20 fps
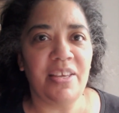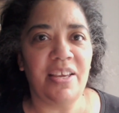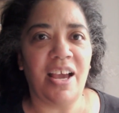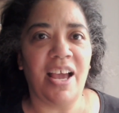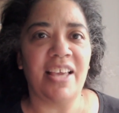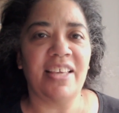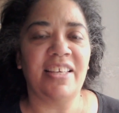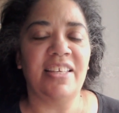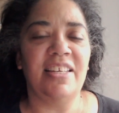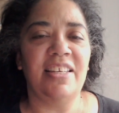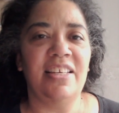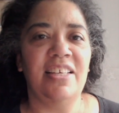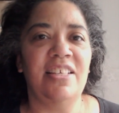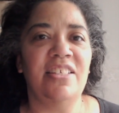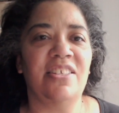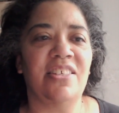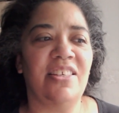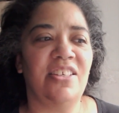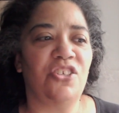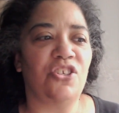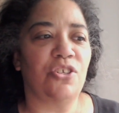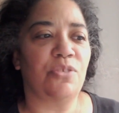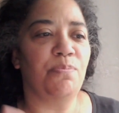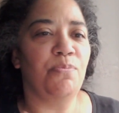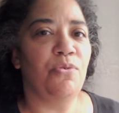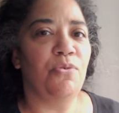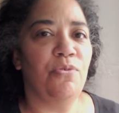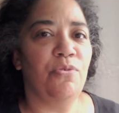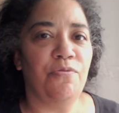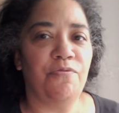I could easily just
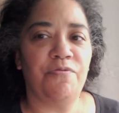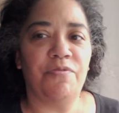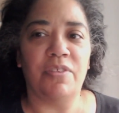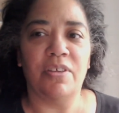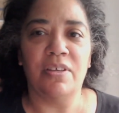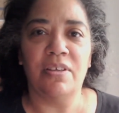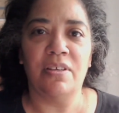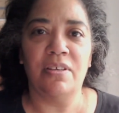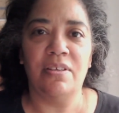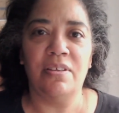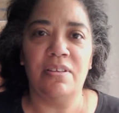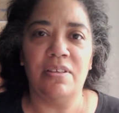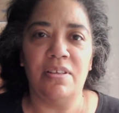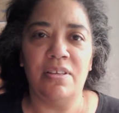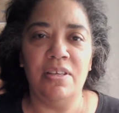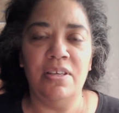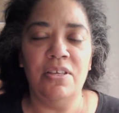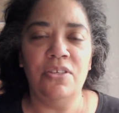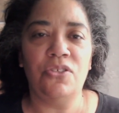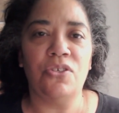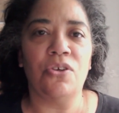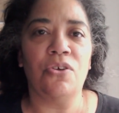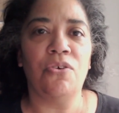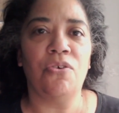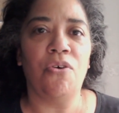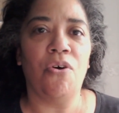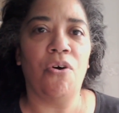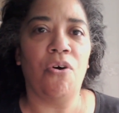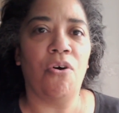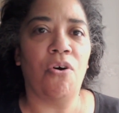move the
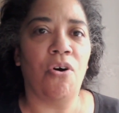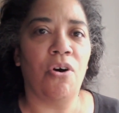easel